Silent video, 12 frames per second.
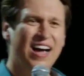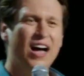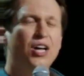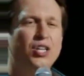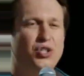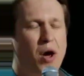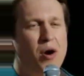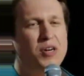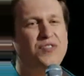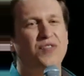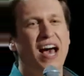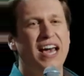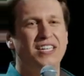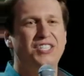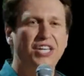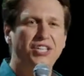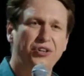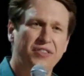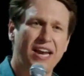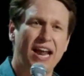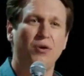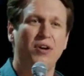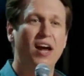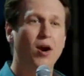So I always fly in a t-shirt that I
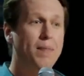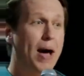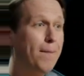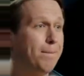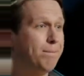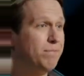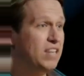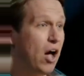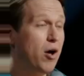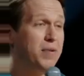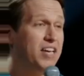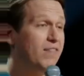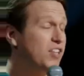don't care about. Now, I've been given the